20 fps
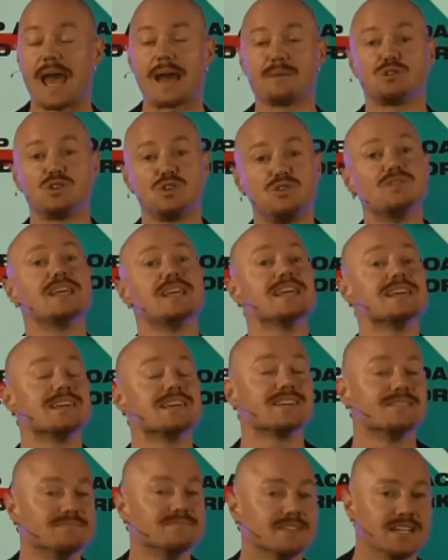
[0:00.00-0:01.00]
Perhaps
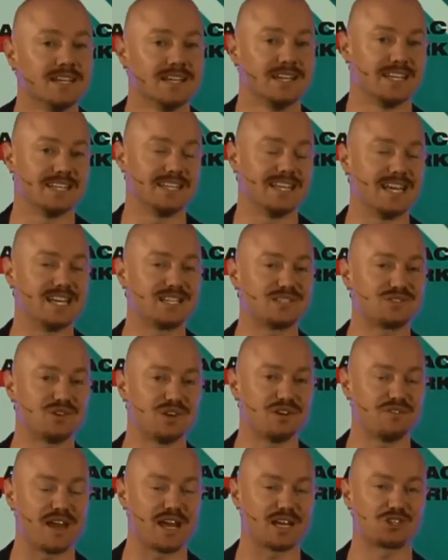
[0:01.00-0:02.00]
unique in the
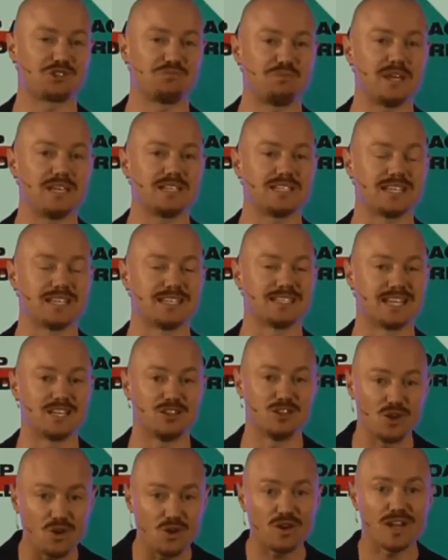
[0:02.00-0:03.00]
history of our species
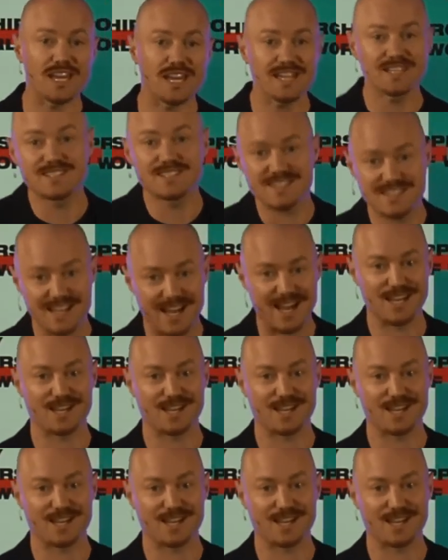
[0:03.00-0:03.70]
in Jungian